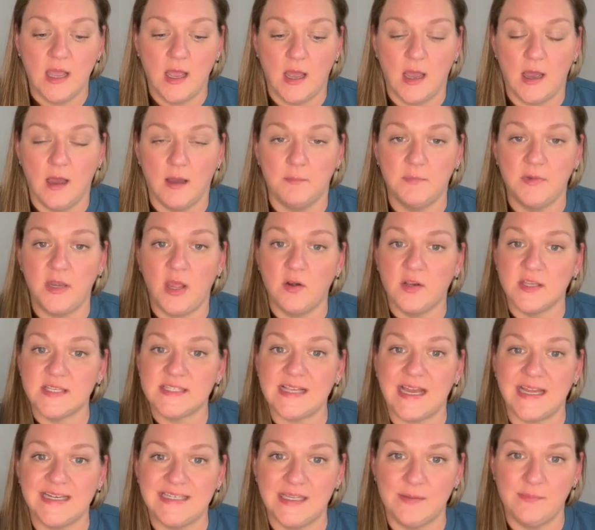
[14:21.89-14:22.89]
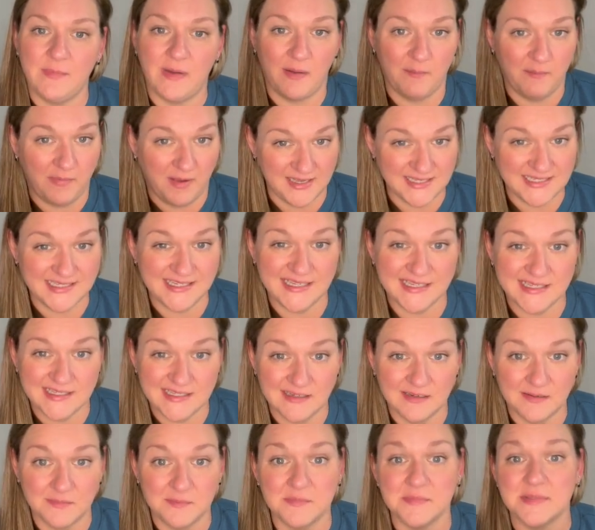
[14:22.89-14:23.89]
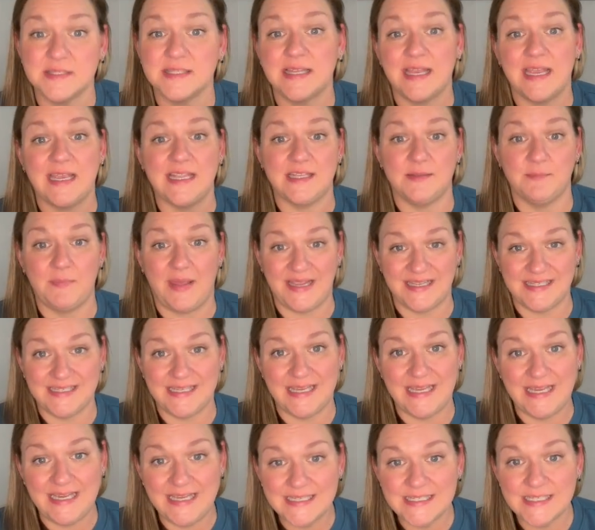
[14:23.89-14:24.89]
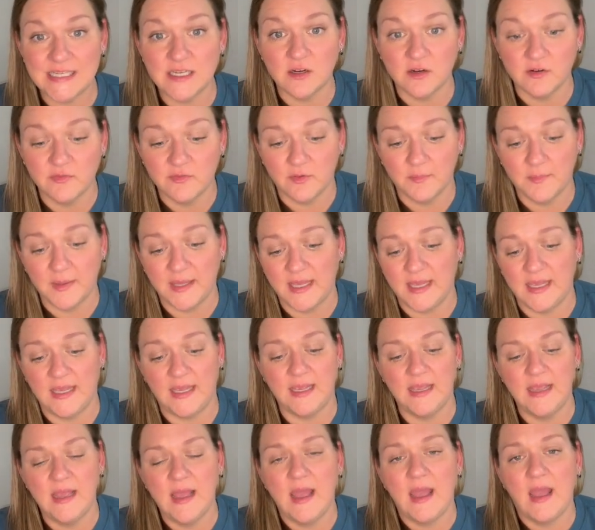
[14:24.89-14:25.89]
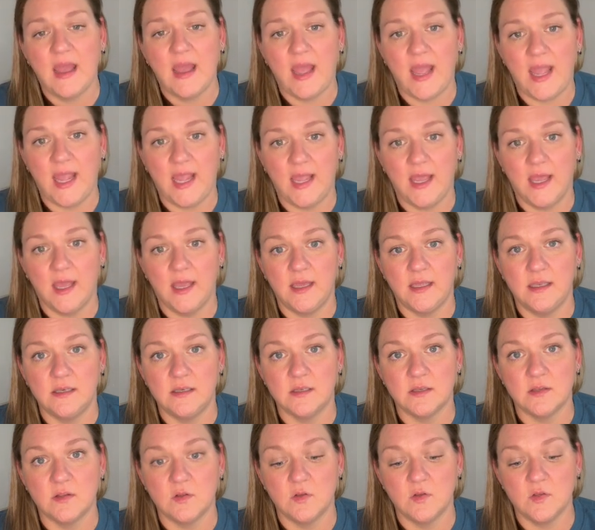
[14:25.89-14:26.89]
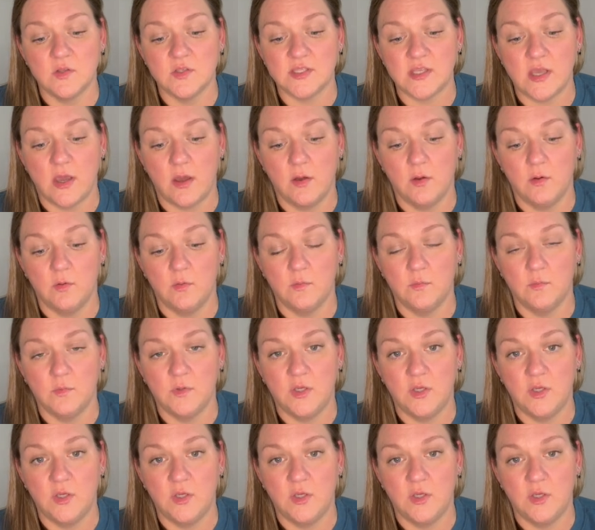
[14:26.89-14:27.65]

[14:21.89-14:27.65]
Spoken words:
Notice I did mine by systems. It makes it easier for me. And so